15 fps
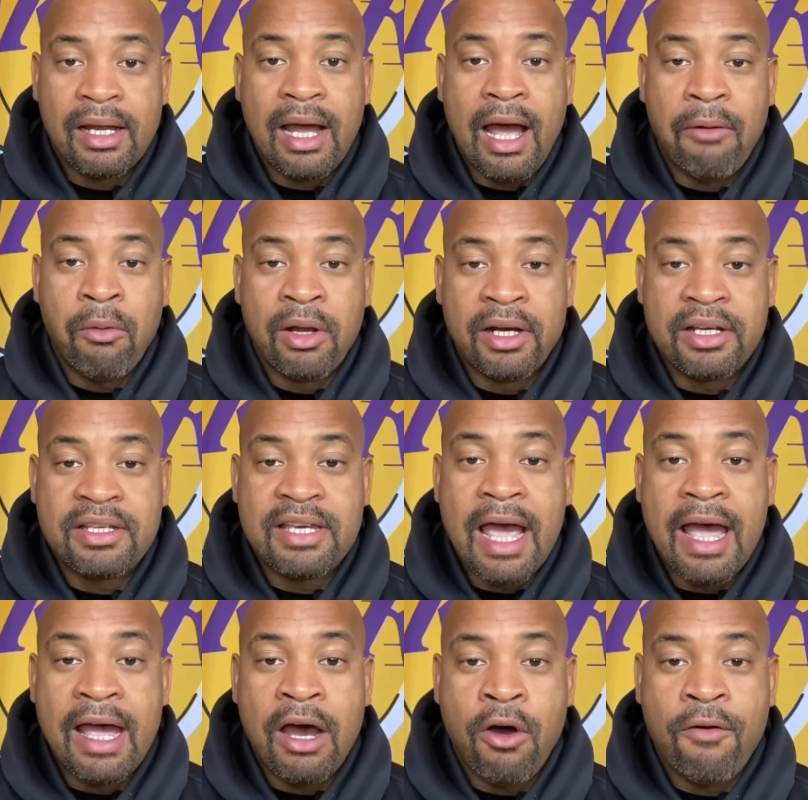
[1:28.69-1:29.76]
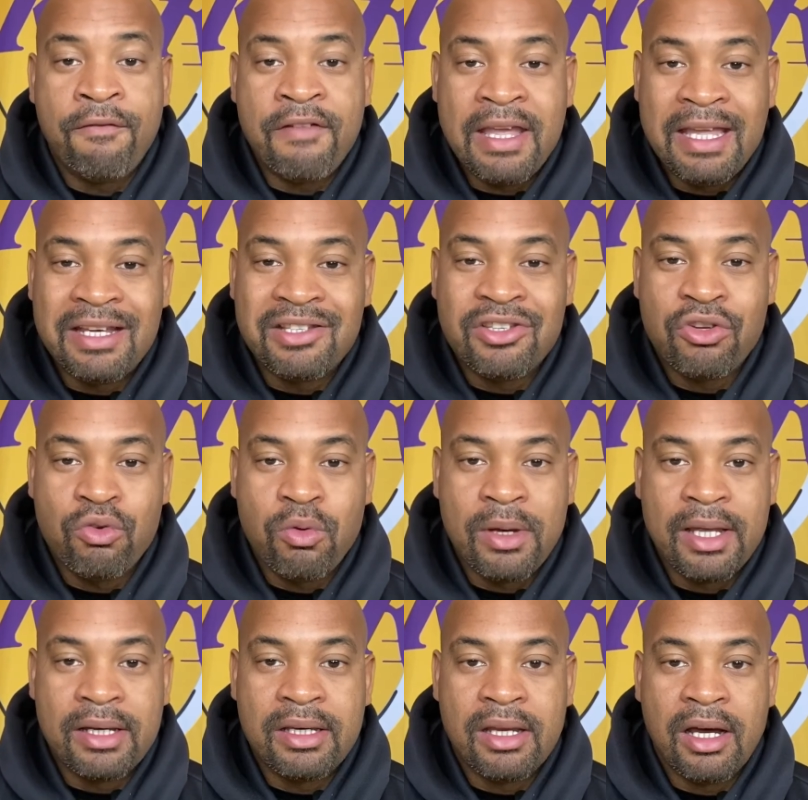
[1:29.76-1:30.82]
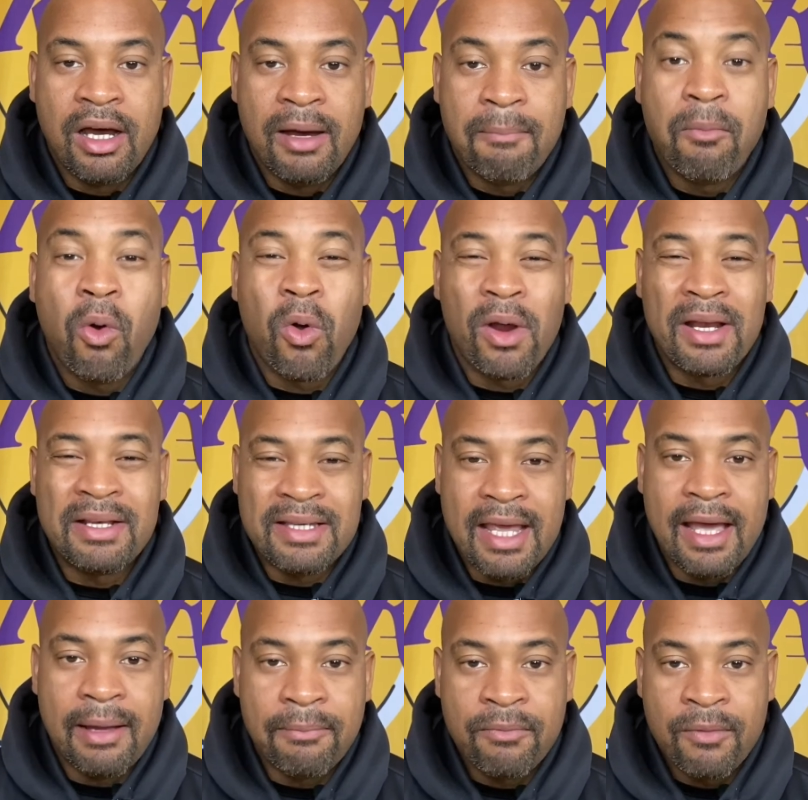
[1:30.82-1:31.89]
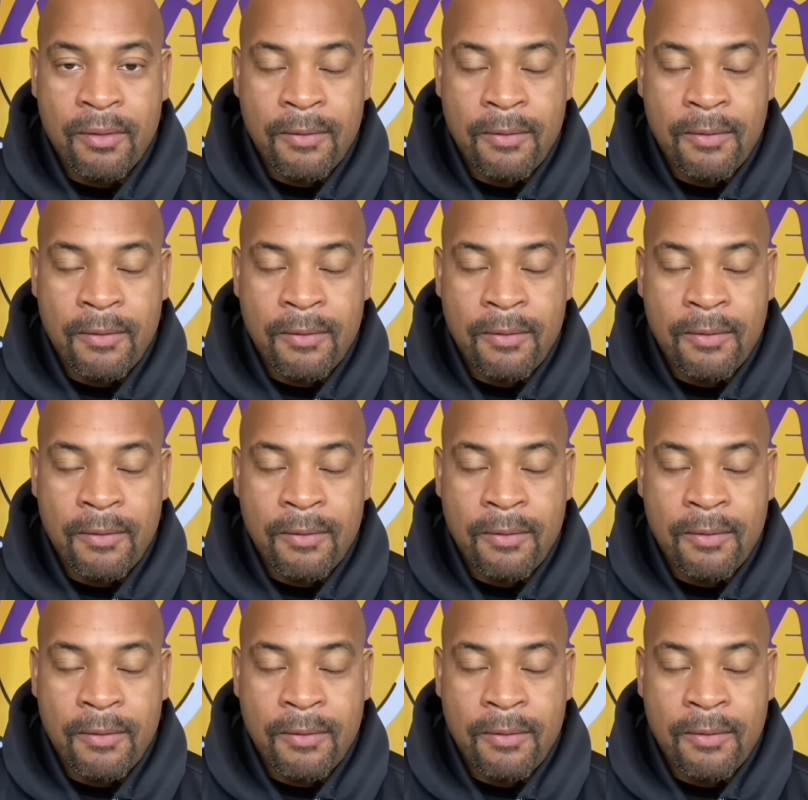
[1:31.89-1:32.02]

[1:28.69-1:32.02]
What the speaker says: I want to delve into it more in depth.